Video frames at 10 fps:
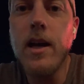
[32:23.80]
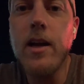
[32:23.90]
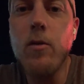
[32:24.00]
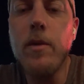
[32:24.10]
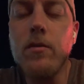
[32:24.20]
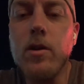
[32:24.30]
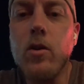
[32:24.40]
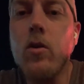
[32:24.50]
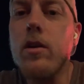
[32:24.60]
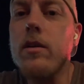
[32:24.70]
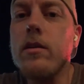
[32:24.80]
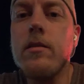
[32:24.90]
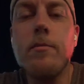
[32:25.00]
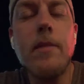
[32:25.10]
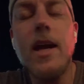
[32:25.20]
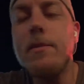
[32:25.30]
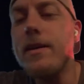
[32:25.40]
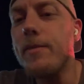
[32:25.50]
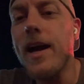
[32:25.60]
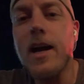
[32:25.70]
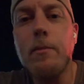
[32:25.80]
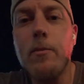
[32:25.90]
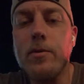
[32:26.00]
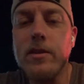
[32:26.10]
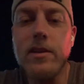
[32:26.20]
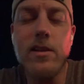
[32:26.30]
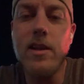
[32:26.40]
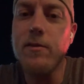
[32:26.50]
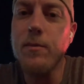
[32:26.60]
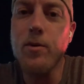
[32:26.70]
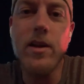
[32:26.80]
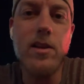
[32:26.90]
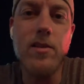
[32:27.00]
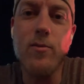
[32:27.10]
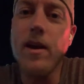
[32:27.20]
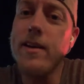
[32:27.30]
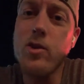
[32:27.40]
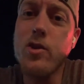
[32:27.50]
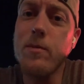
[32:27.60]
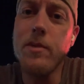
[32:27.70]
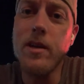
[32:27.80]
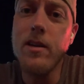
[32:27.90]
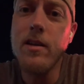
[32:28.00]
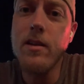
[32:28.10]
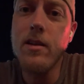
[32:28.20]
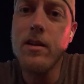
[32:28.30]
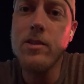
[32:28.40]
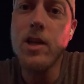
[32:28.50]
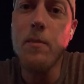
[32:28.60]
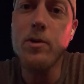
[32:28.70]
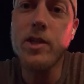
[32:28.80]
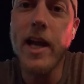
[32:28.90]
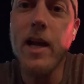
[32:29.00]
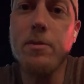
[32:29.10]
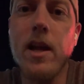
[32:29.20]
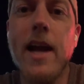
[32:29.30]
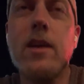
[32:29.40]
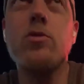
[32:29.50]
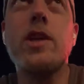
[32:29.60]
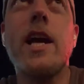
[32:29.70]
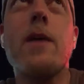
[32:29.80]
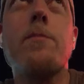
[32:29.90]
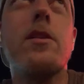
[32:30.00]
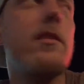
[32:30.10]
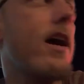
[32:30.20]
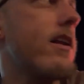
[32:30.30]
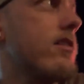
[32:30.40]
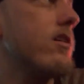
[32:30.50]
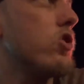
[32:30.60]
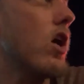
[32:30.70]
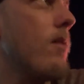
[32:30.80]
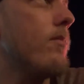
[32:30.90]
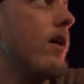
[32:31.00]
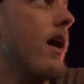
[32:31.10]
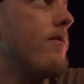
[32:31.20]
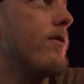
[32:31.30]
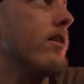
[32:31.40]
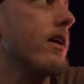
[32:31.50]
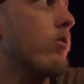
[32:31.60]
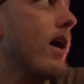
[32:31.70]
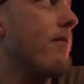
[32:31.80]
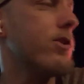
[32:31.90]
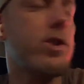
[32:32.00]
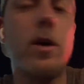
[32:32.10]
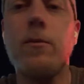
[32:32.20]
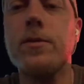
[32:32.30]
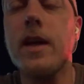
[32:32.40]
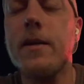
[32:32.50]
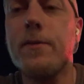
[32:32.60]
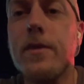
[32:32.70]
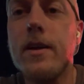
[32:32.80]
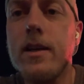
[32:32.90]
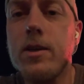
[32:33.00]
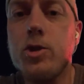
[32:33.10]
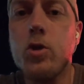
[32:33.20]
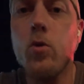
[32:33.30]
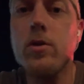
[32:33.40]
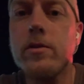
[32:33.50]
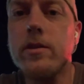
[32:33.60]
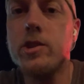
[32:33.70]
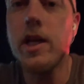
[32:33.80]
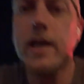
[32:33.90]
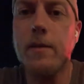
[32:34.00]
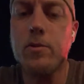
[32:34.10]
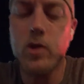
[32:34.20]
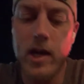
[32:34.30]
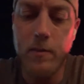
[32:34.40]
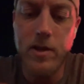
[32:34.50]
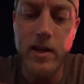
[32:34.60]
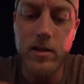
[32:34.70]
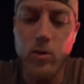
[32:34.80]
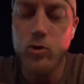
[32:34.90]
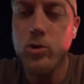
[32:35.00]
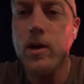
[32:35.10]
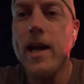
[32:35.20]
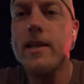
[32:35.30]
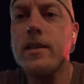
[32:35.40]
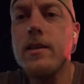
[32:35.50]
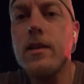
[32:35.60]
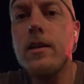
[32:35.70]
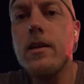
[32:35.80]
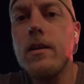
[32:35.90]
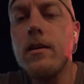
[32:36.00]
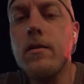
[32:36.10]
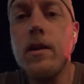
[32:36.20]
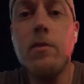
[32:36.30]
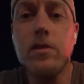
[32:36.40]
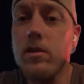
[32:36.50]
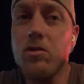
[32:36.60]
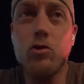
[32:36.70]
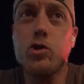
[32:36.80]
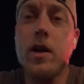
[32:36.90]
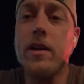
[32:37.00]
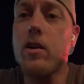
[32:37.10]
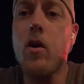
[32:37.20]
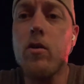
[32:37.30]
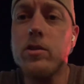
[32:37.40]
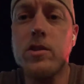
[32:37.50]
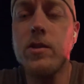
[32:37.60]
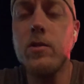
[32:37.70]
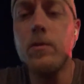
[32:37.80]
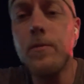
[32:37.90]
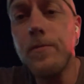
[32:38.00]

I'd go Melvin Gordon. Maybe back him up with Lindsay if the price is right, and it should be. Chubb or Jacobs? I go Jacobs in Dynasty. Chubb, I feel like we'll have a shelf life shorter than Jacobs. Jacobs has low tread. He was low tread in college, too.